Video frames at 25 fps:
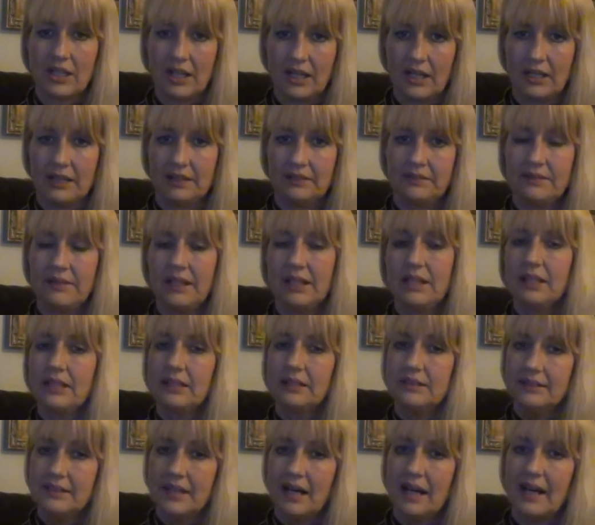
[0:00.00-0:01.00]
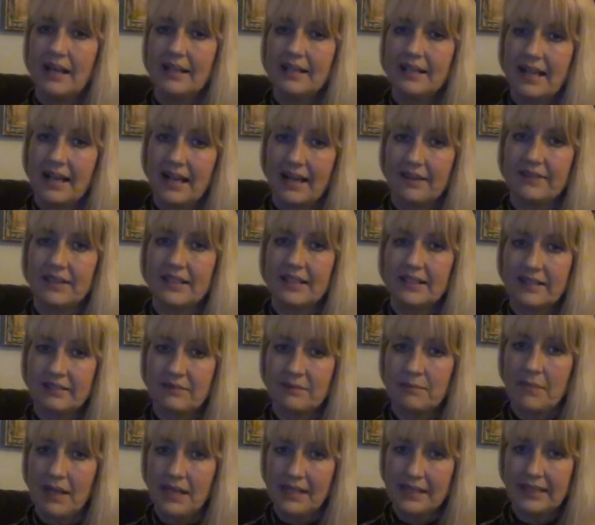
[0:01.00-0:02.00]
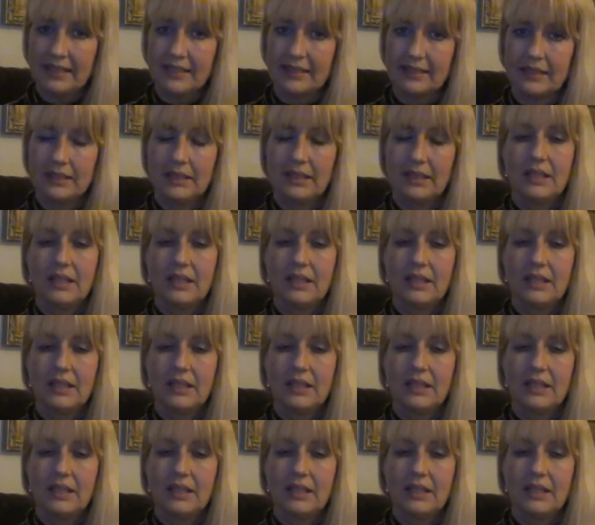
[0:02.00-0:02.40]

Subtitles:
of not having enough money.